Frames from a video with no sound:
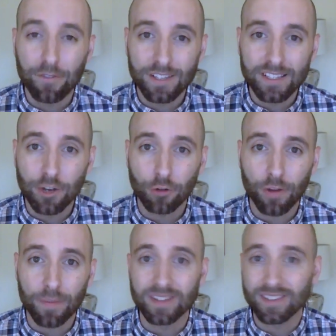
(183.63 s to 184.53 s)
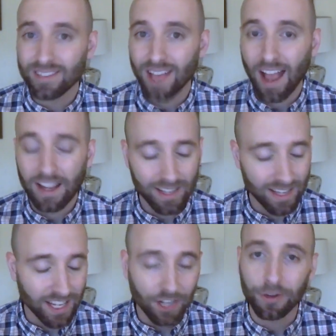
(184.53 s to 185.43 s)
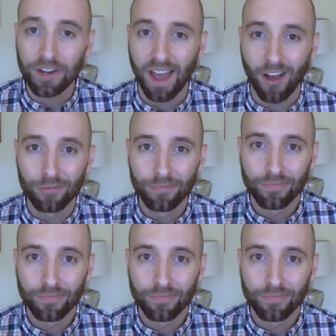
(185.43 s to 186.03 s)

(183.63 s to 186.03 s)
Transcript: listing agreement signed here and now.